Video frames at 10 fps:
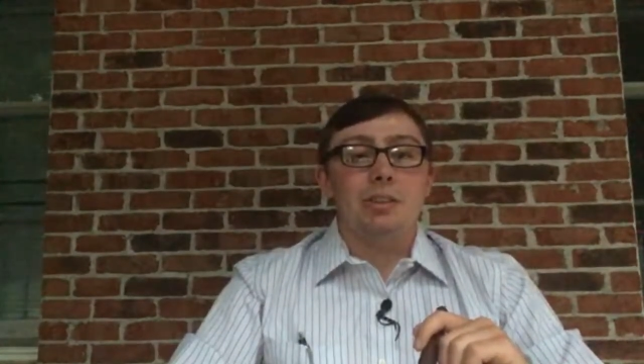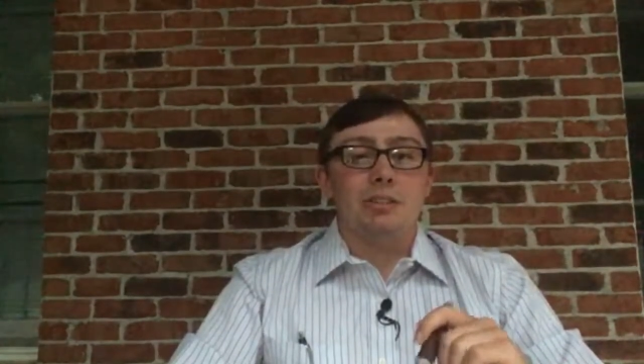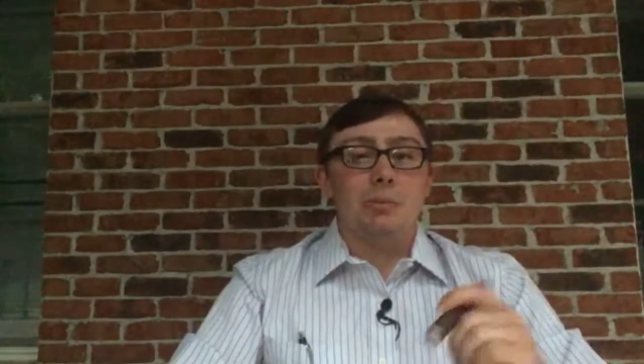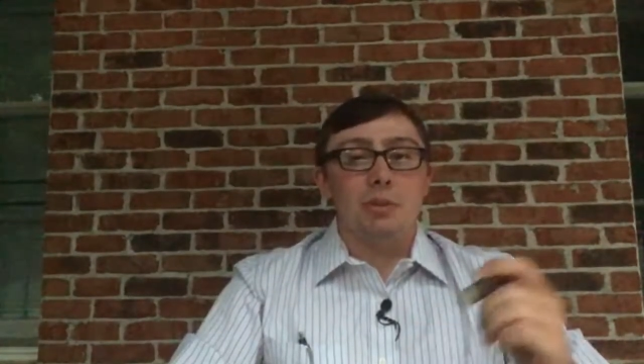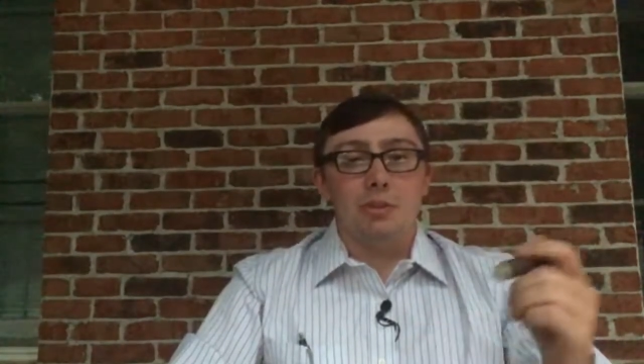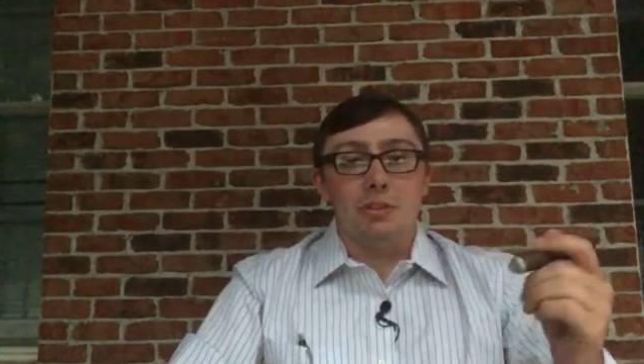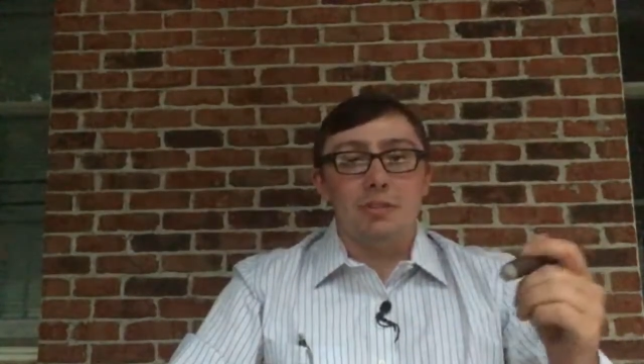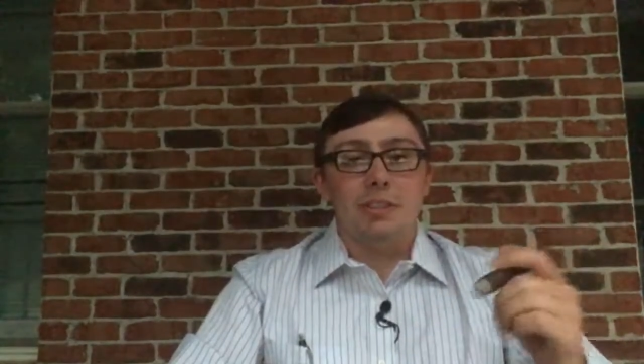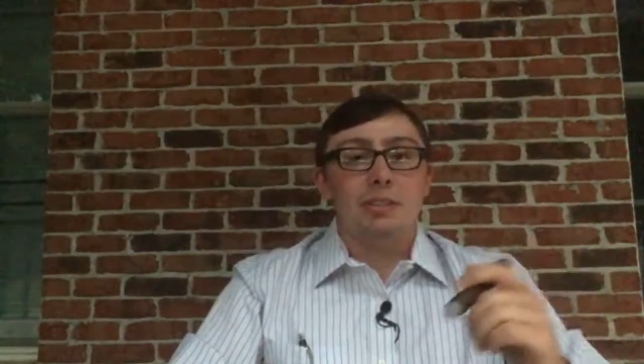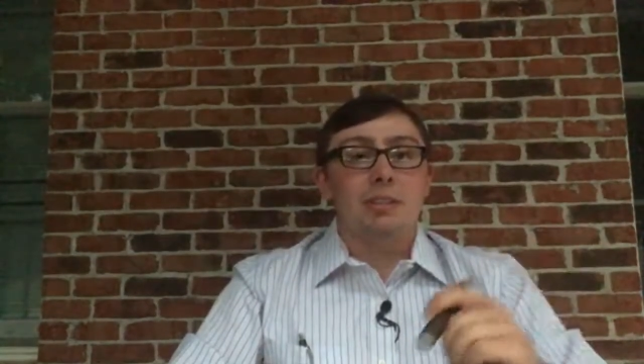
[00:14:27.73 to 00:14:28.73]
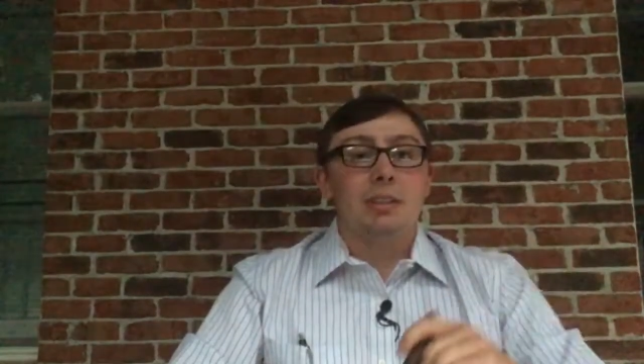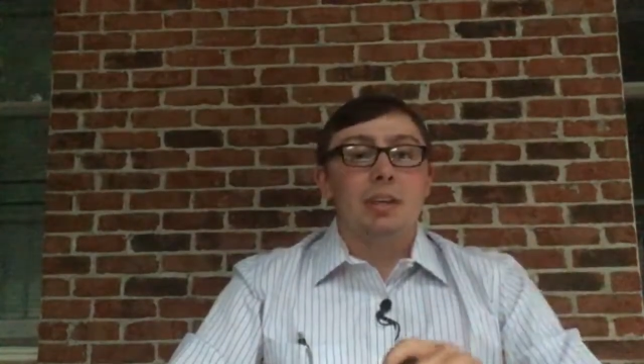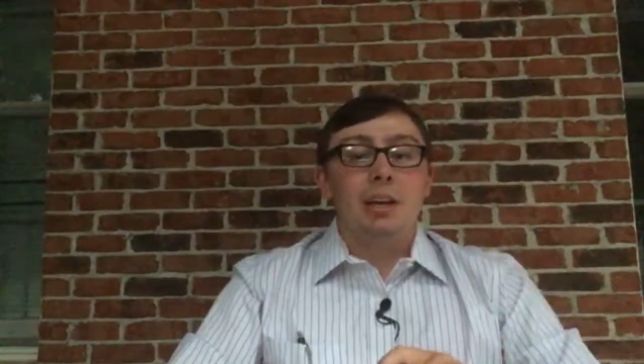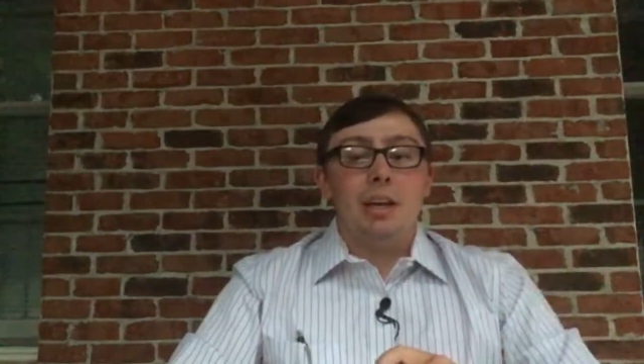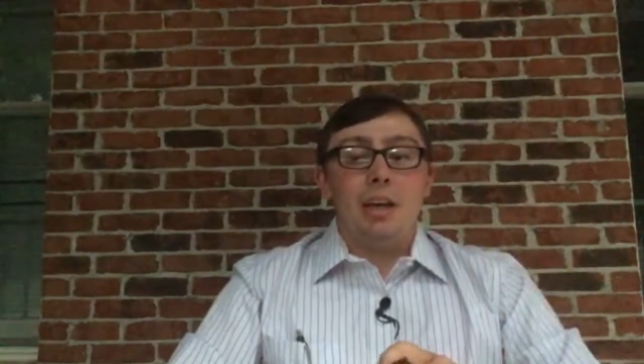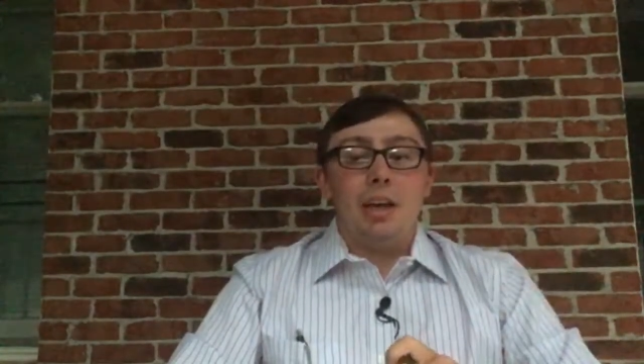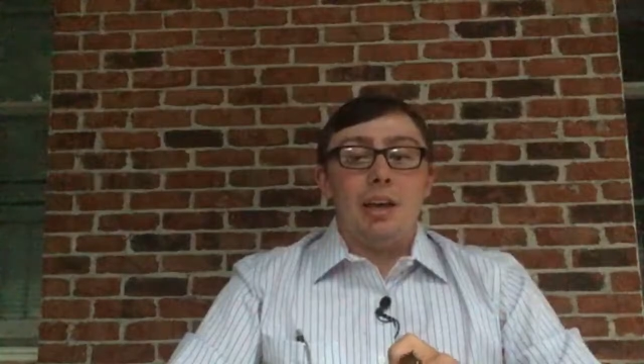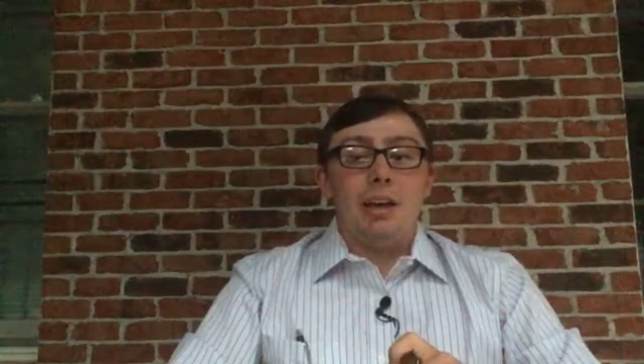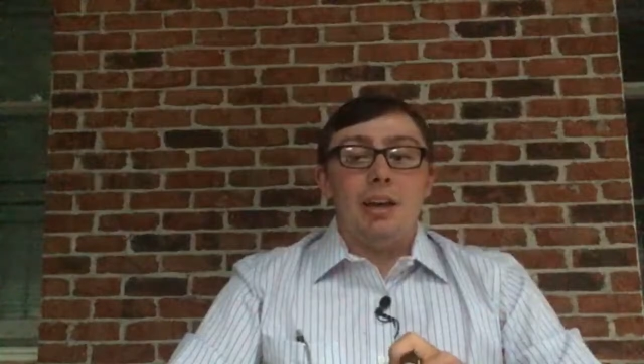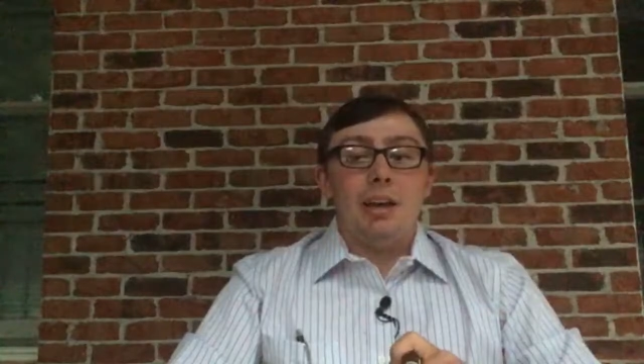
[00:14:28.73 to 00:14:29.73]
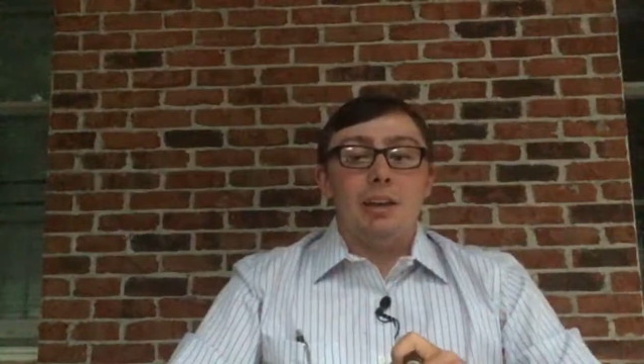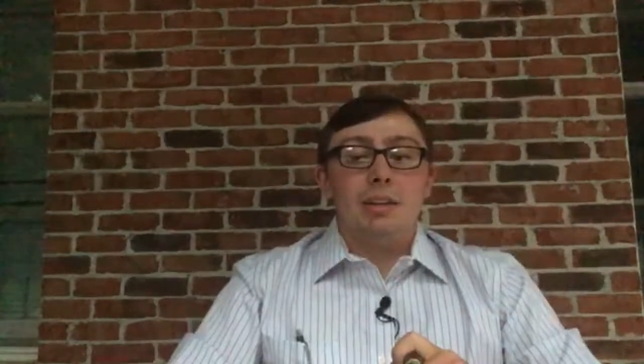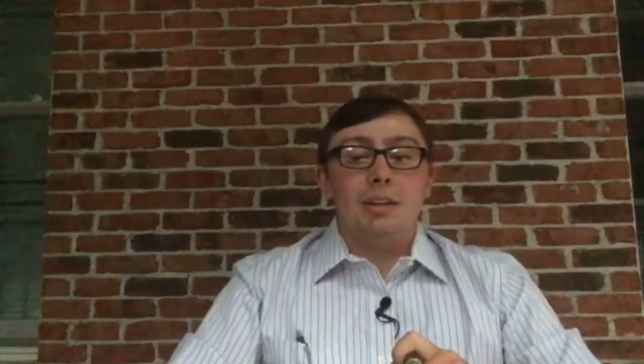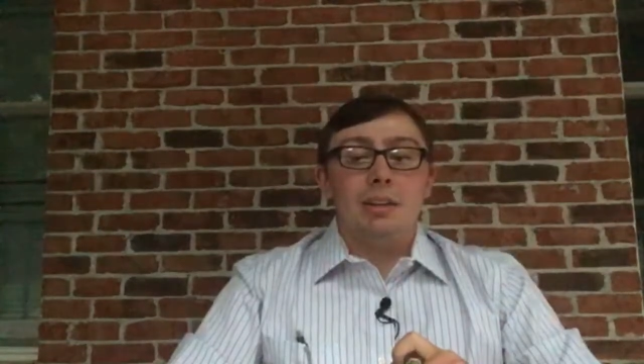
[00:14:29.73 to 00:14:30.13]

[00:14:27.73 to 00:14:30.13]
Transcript: customer service, and